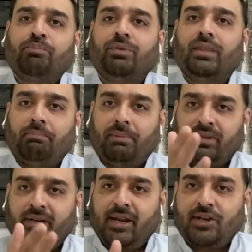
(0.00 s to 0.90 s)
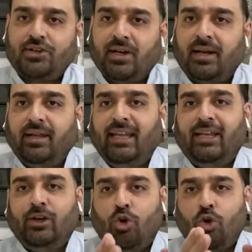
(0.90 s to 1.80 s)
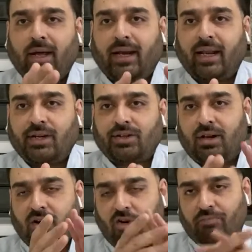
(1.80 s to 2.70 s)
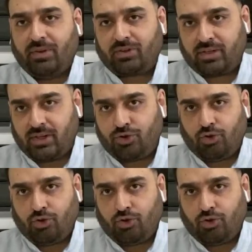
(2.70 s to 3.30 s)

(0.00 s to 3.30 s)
the presidential inauguration of Mr.